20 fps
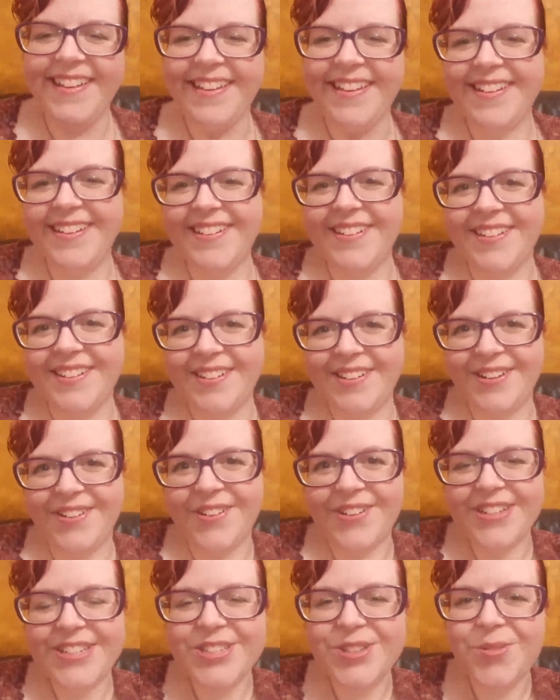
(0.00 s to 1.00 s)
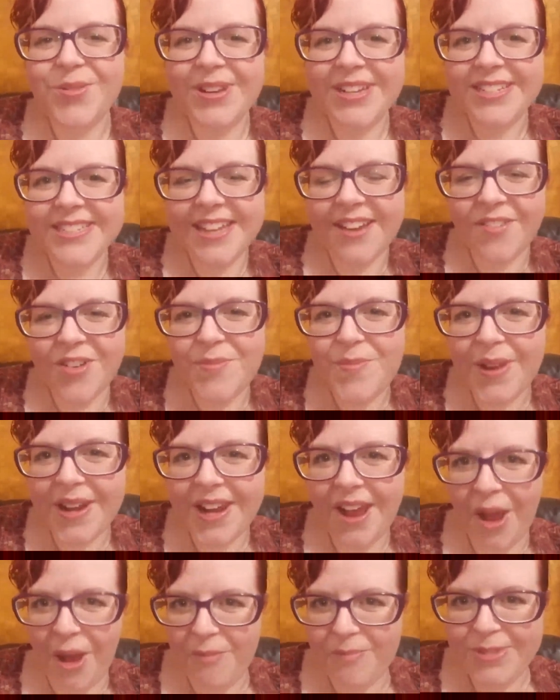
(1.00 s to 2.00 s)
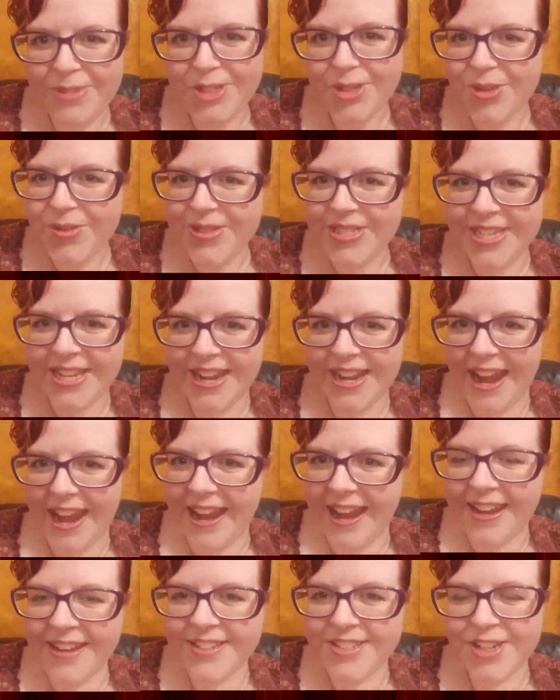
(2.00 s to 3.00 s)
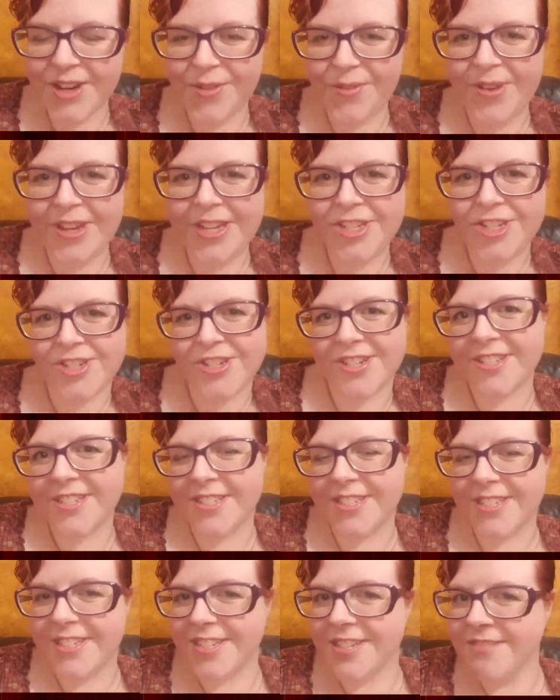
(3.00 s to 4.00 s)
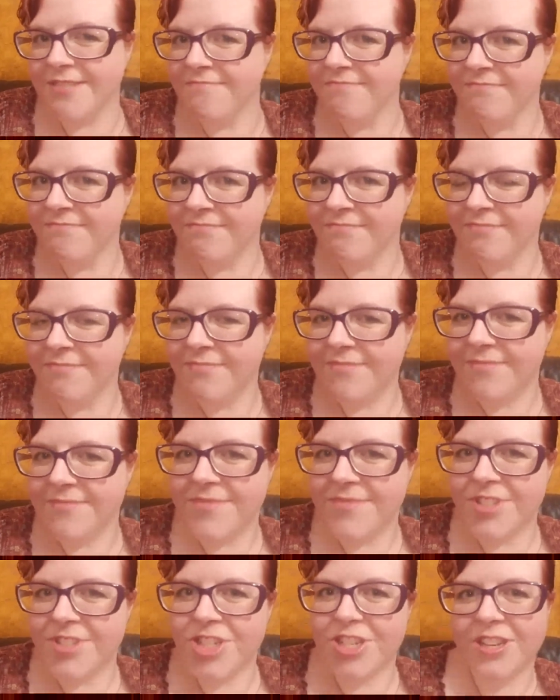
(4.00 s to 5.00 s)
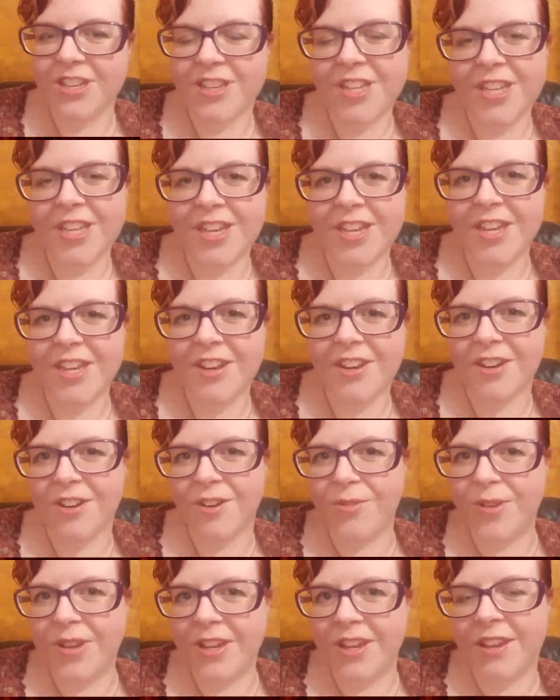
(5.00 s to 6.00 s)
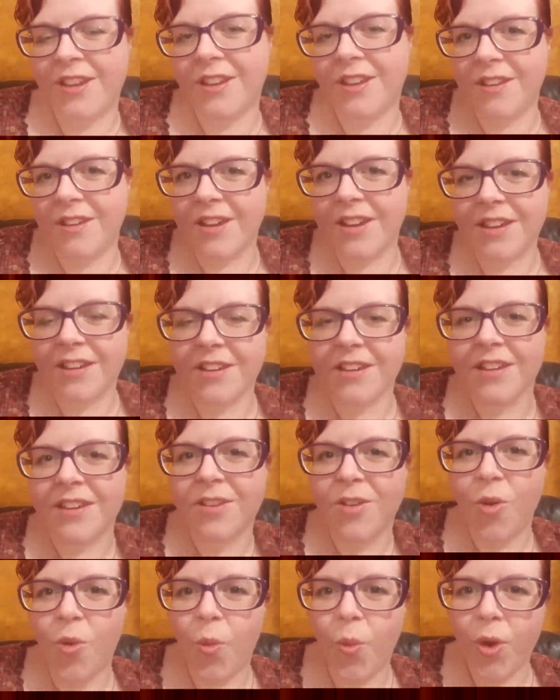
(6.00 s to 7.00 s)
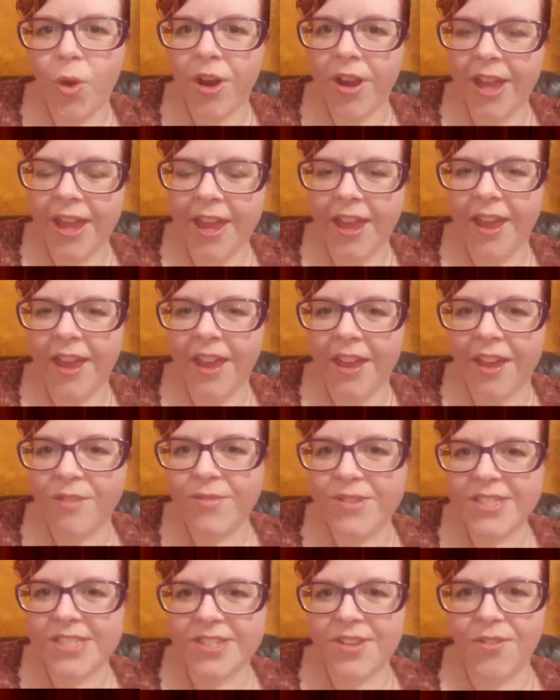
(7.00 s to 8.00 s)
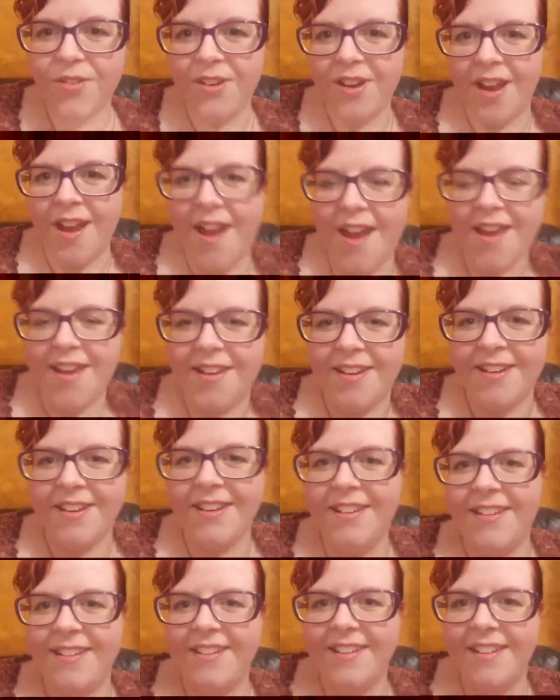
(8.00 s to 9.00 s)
Oh, so what is everybody up to tonight? Are we just chilling? Are we working? What's going on?